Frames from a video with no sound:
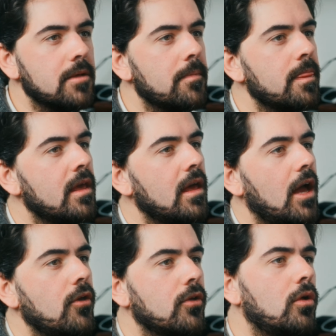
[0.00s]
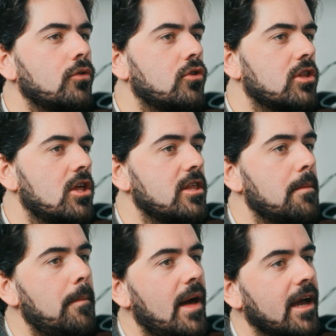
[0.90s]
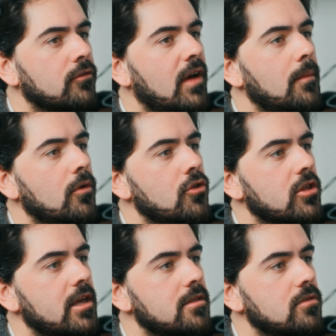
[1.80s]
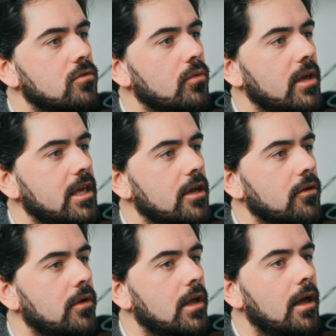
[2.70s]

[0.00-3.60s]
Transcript: And you can also change the impact of how much it's doing here.